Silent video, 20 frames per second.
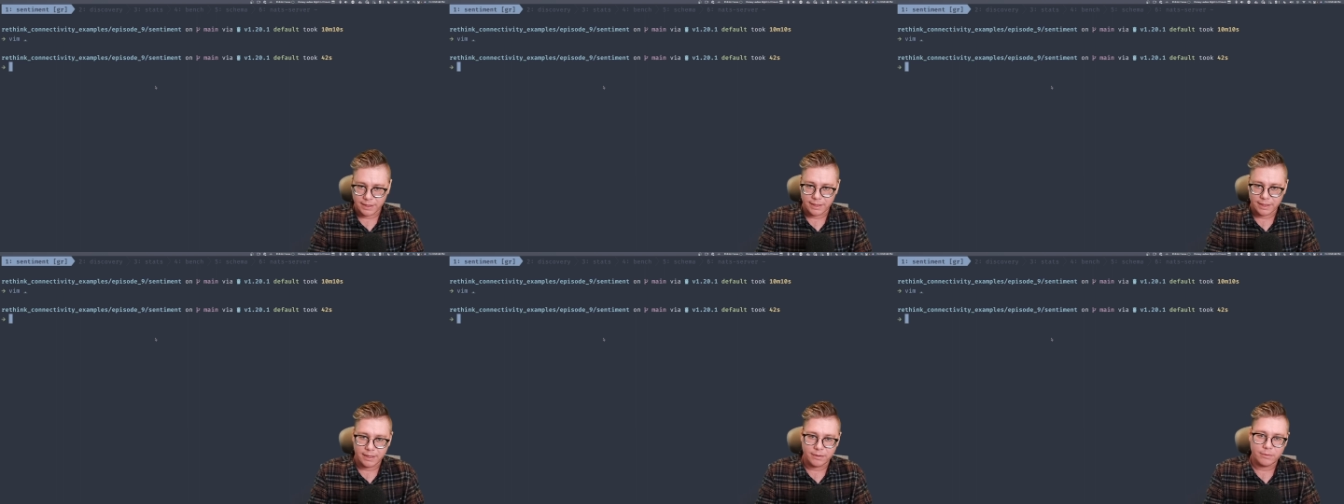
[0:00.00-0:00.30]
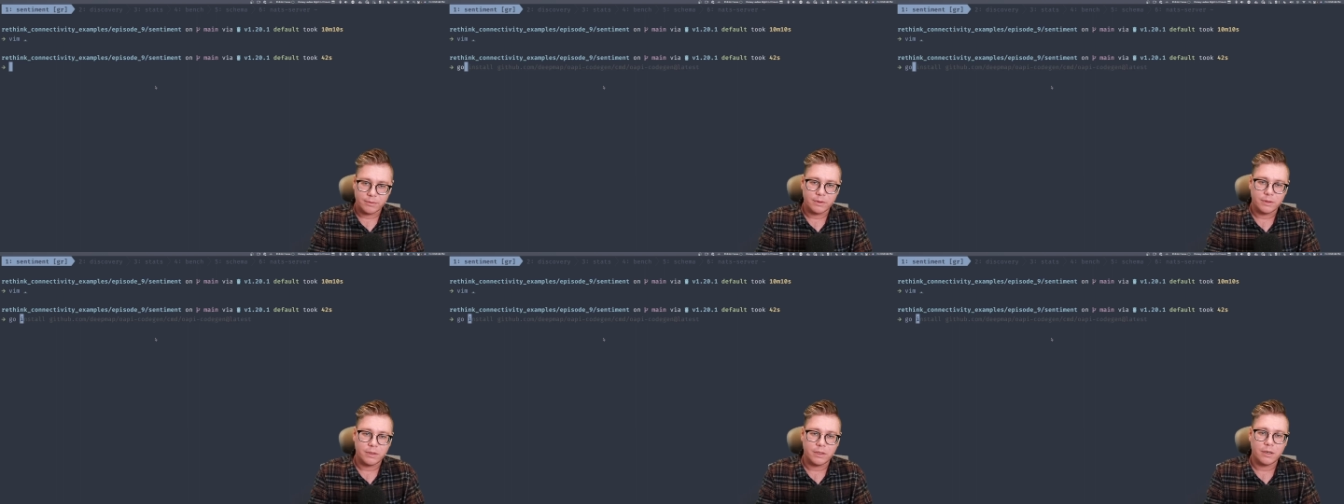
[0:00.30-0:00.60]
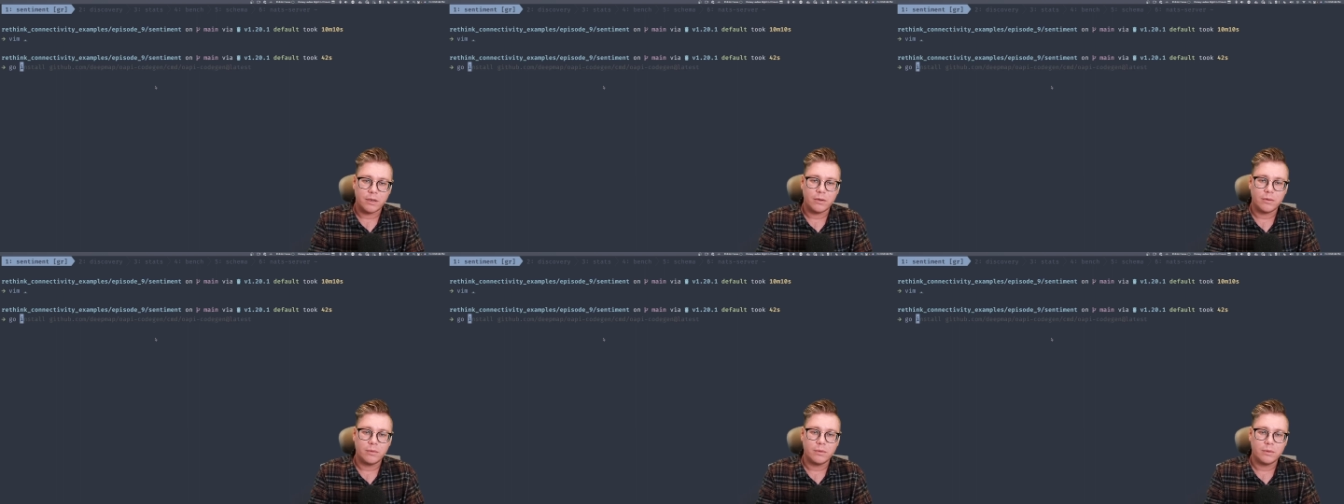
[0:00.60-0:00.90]
that out.
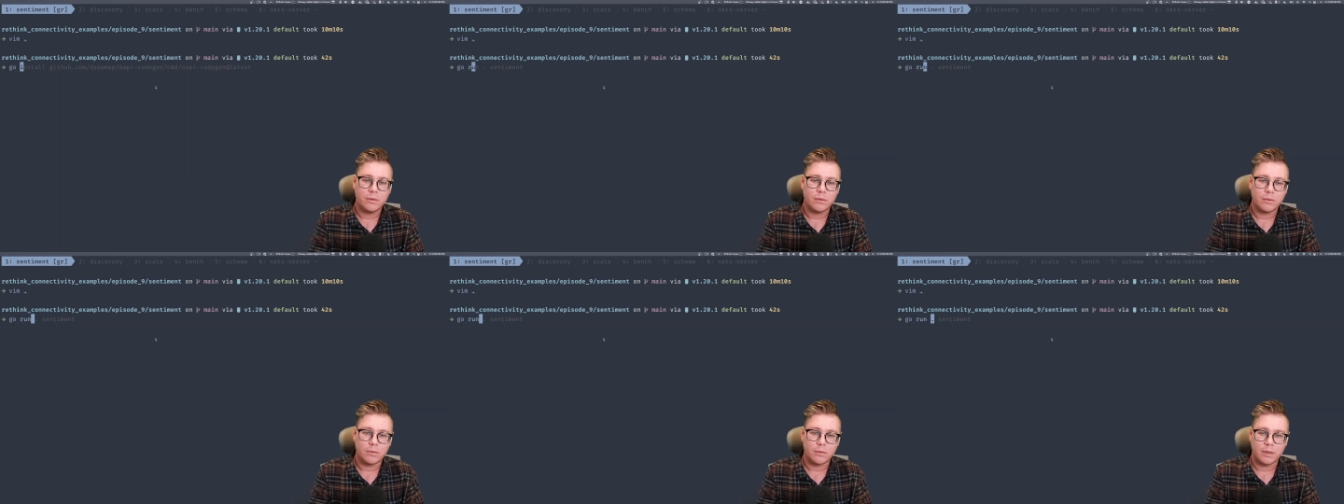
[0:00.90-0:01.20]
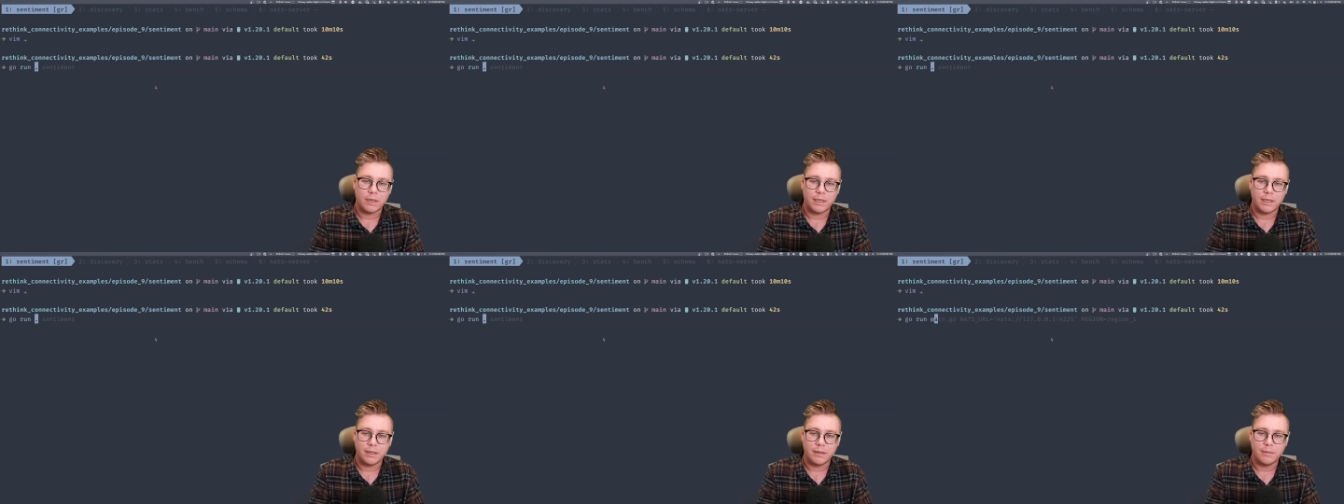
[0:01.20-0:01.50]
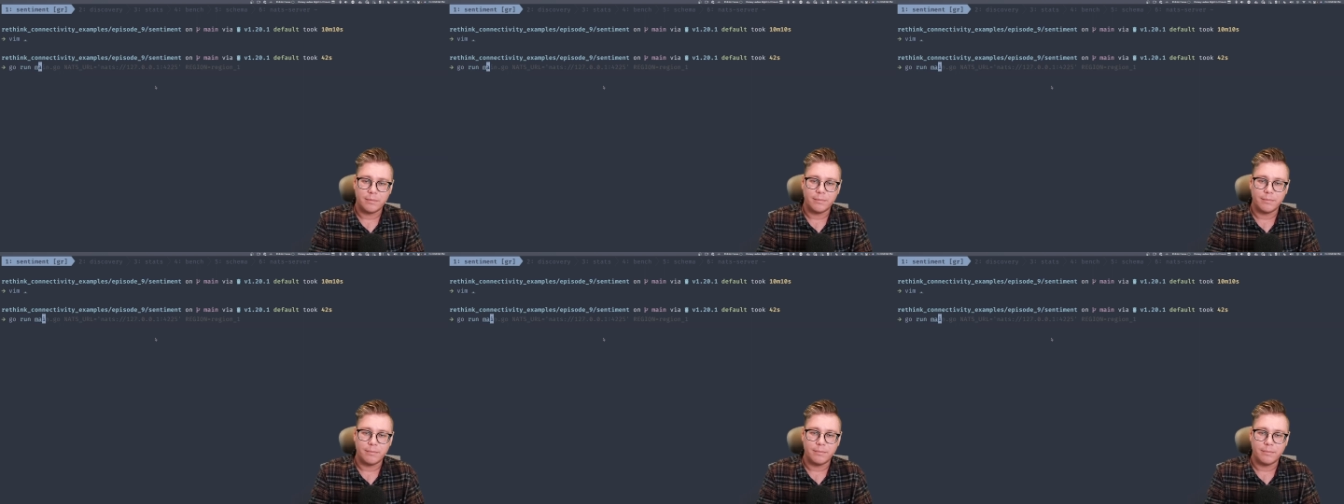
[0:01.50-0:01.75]
Go run